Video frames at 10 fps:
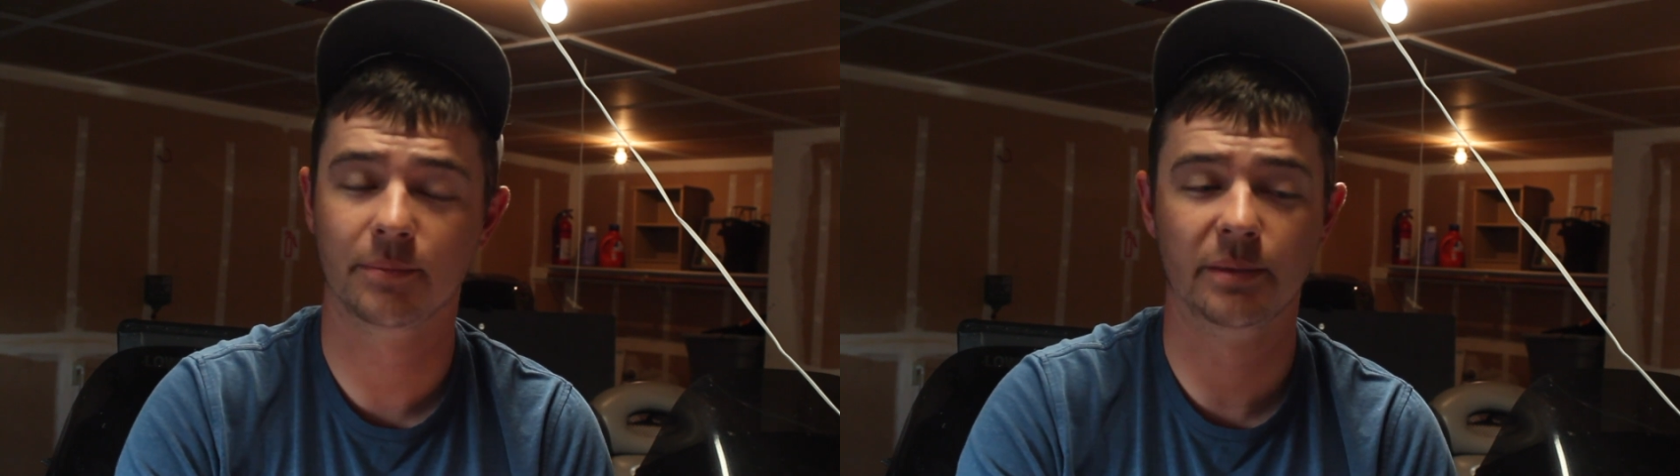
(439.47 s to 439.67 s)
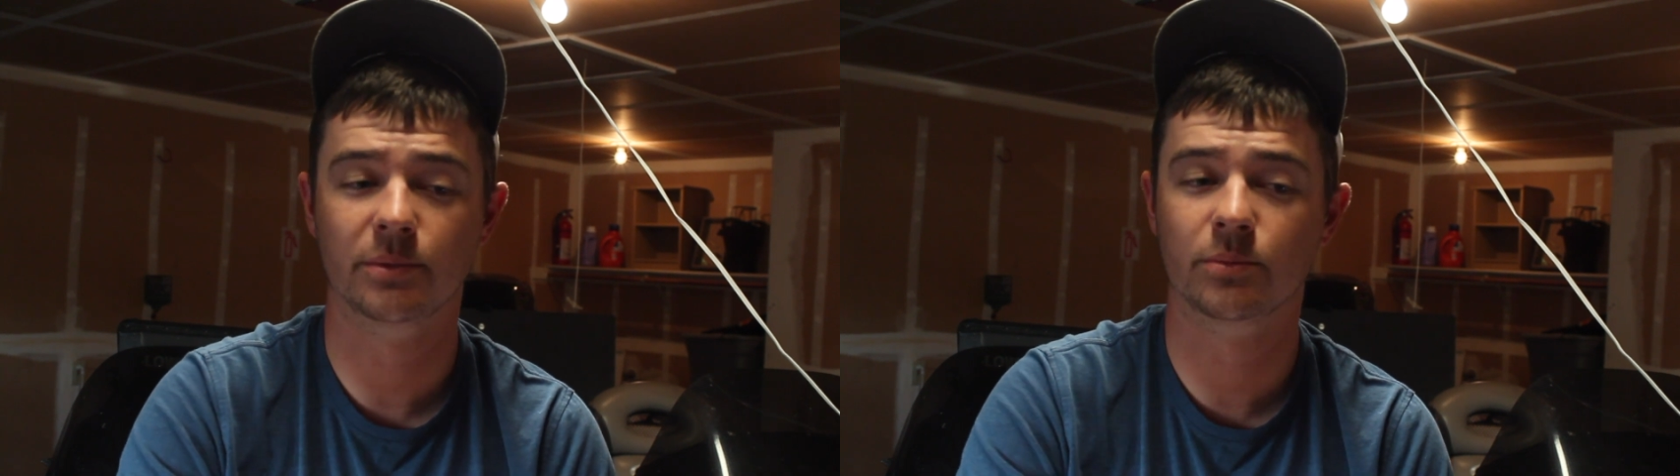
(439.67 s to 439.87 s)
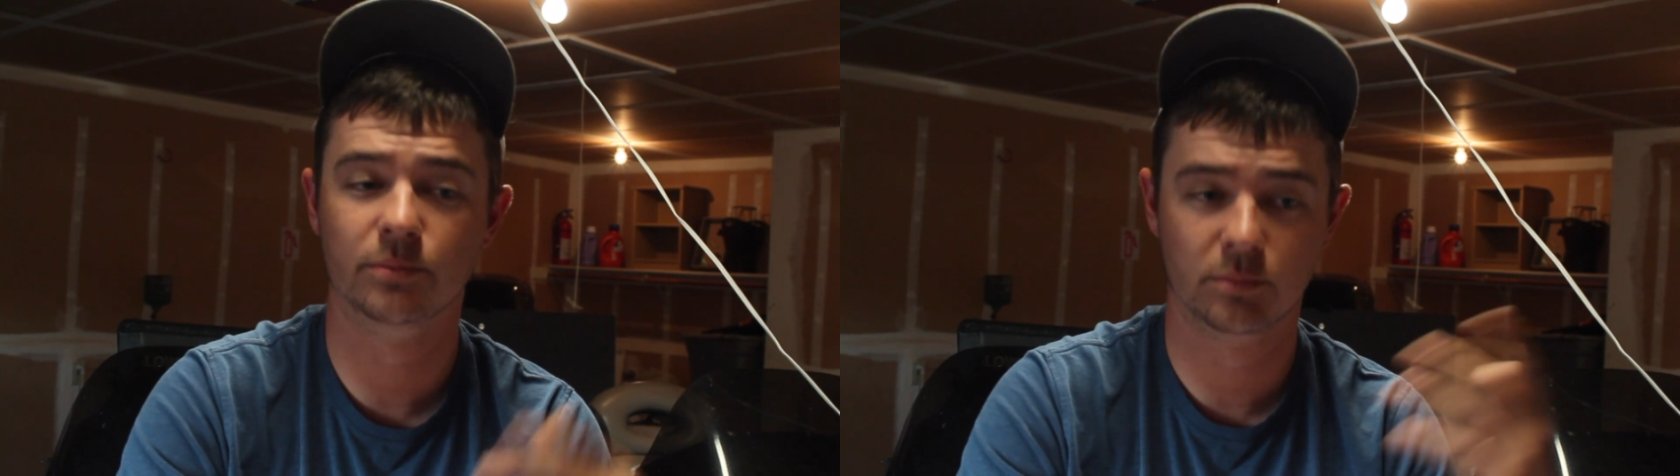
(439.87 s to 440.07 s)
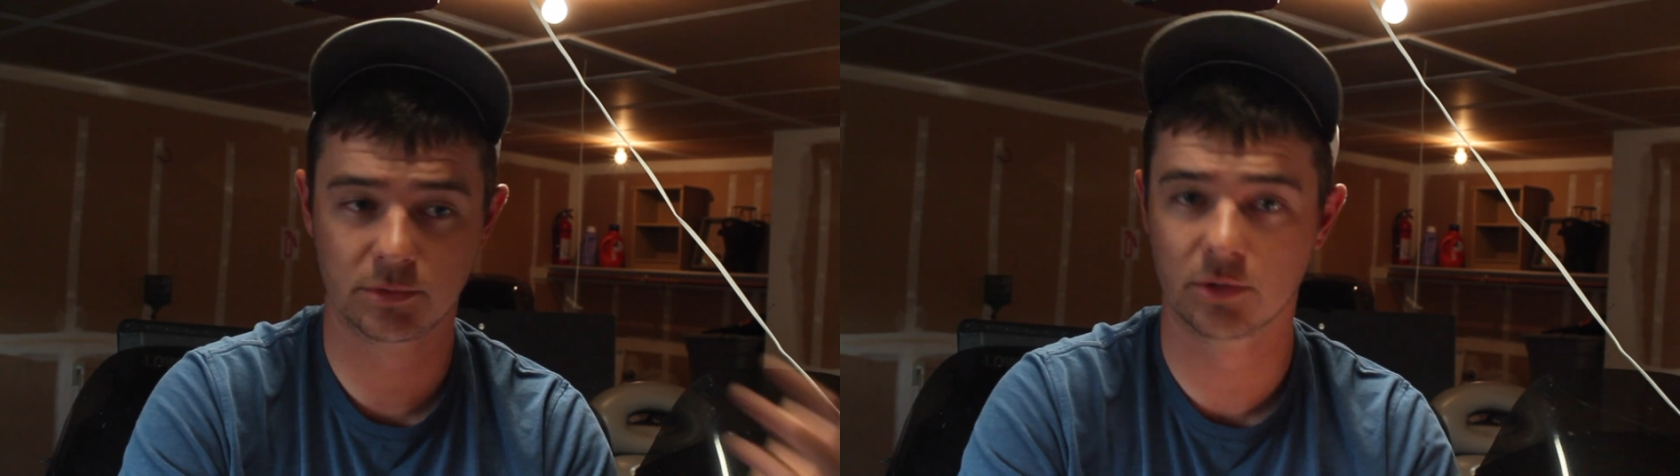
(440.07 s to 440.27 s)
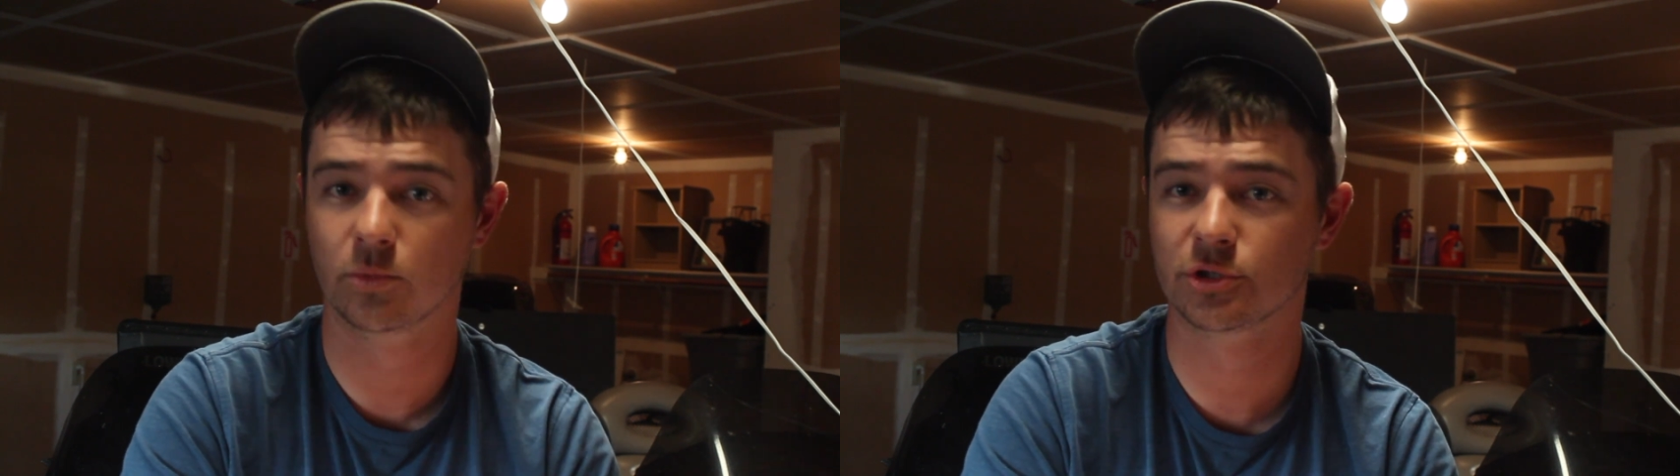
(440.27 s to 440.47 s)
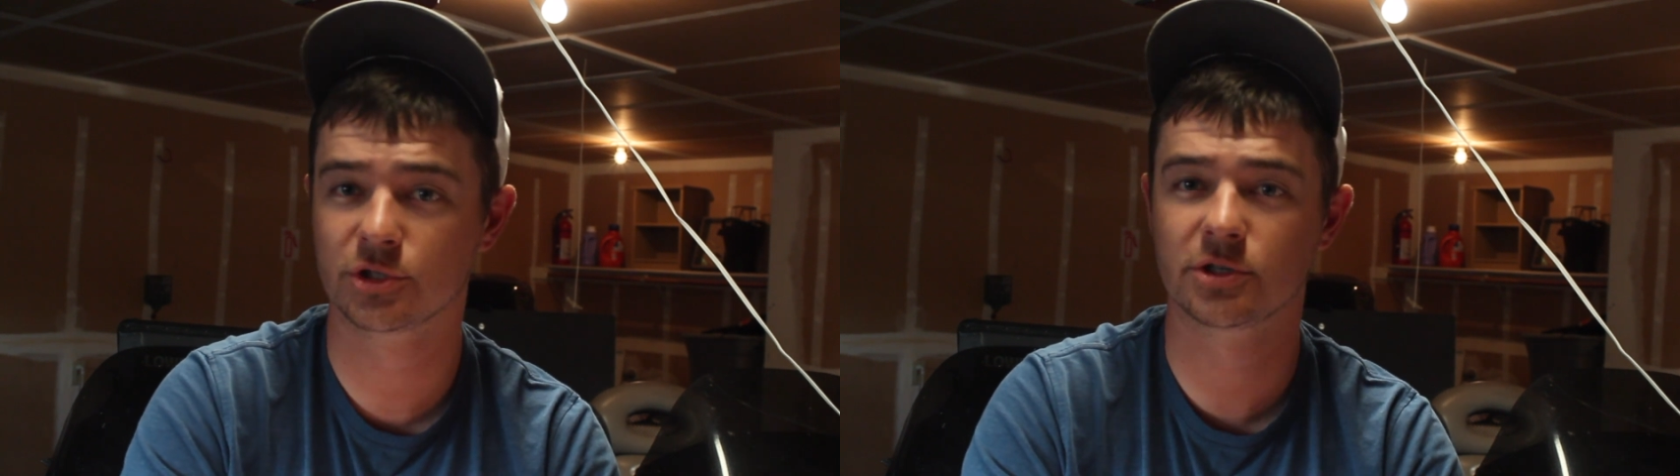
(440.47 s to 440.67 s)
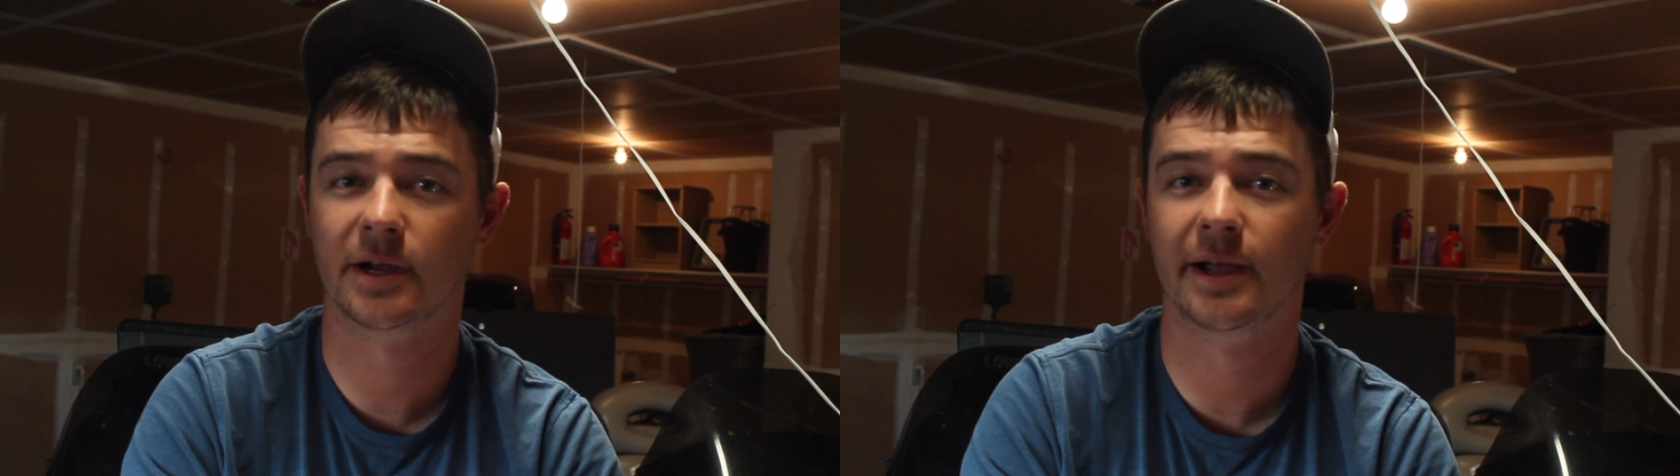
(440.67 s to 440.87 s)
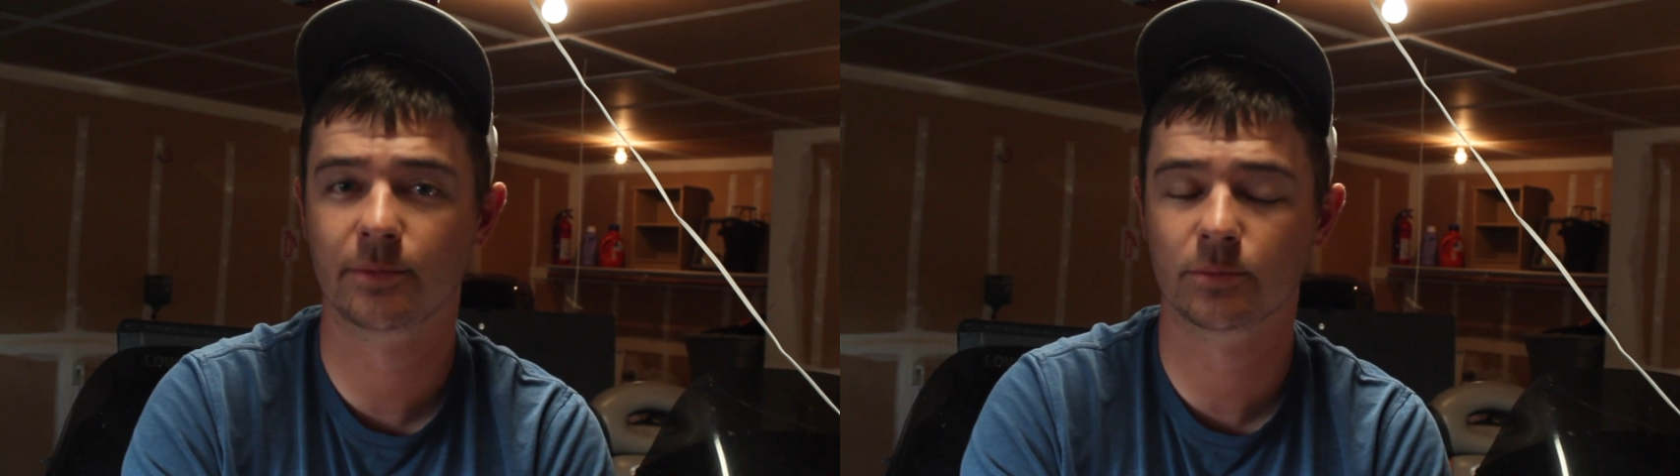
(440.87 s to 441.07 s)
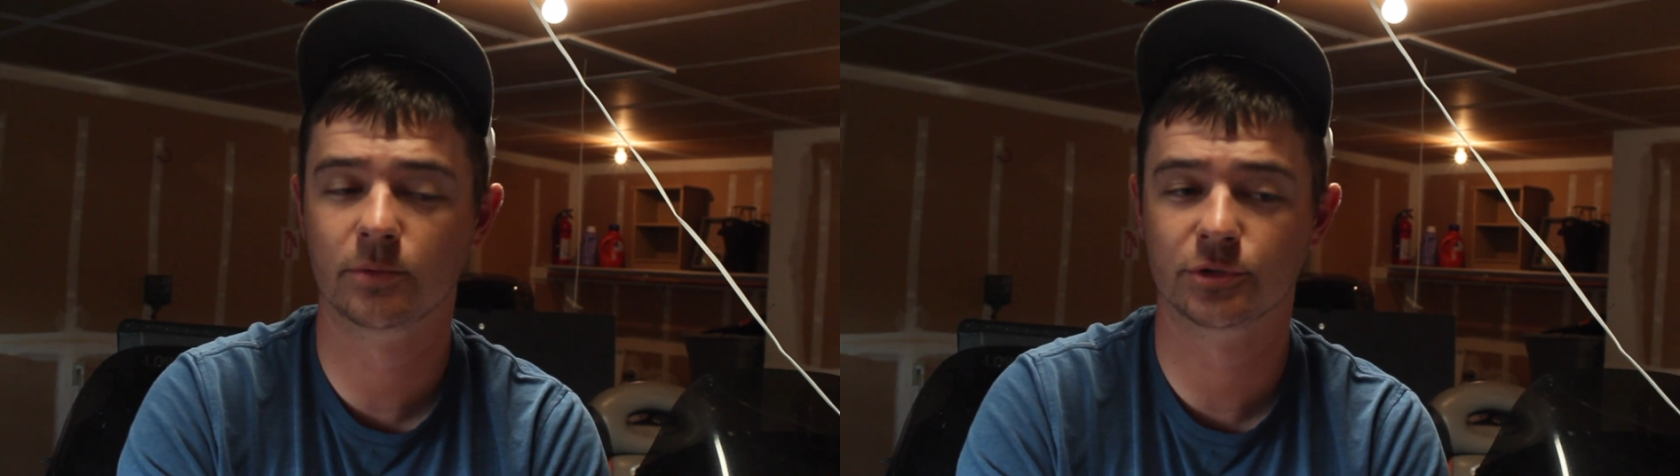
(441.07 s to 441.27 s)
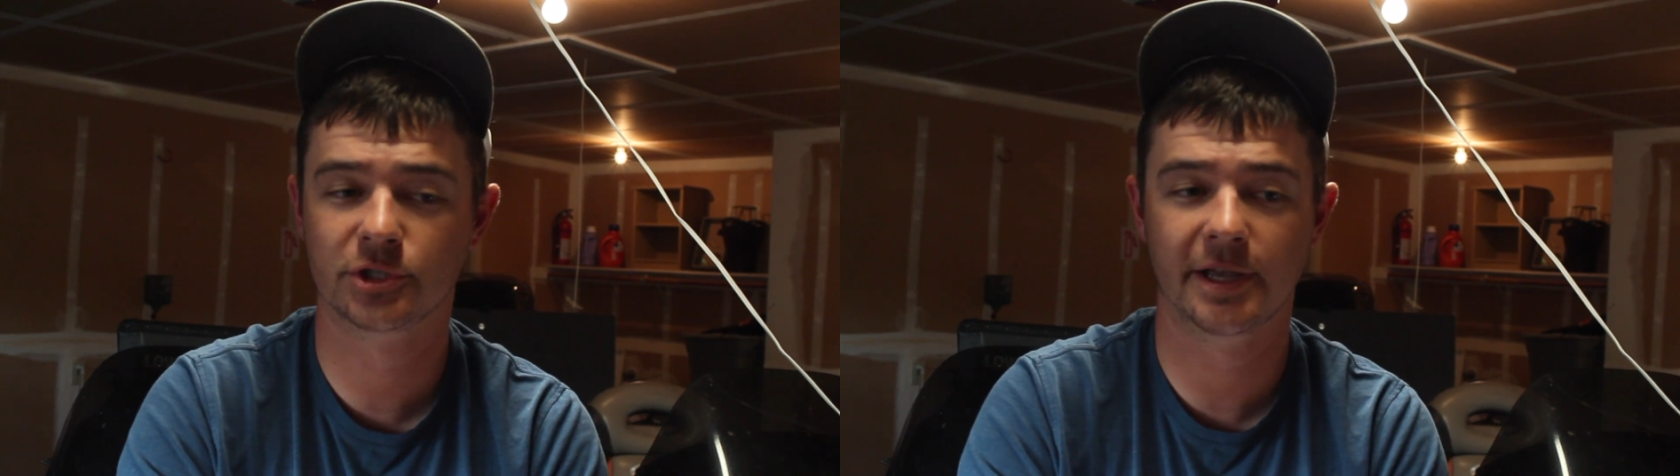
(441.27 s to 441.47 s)
maybe, you know, we'll just try and
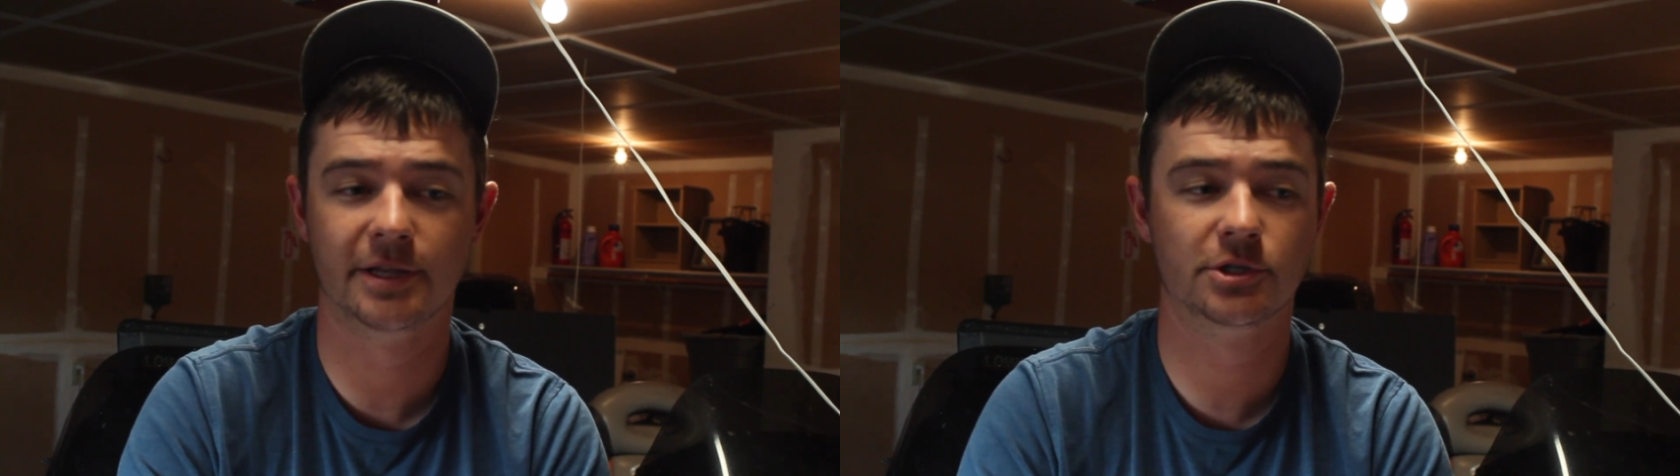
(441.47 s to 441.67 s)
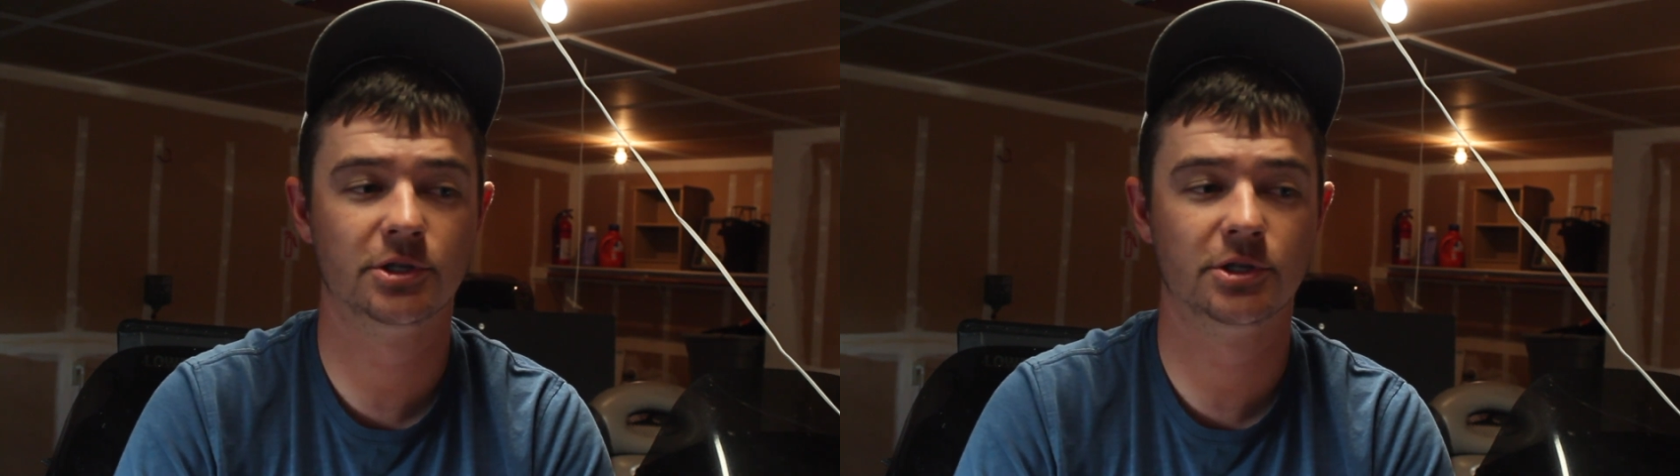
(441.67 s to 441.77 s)
we'll change.